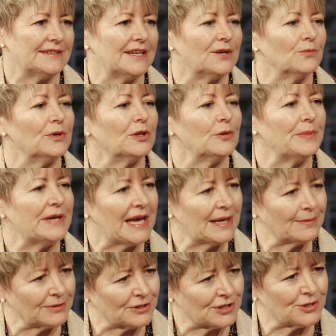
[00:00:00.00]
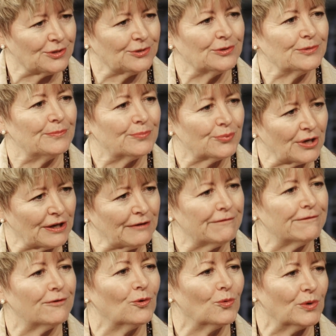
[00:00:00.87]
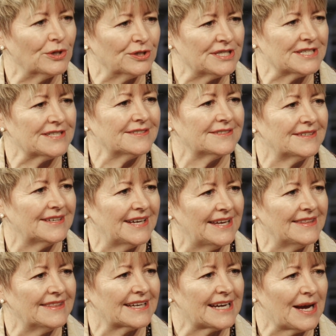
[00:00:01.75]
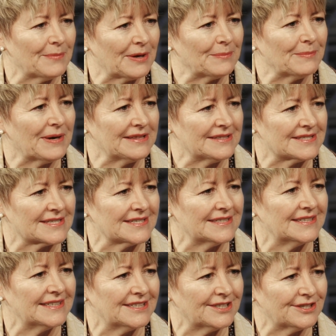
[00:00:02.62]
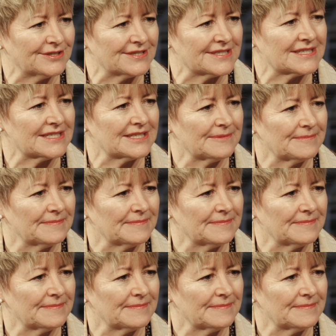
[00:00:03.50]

that we'll be able to bring forward in the coming months and years.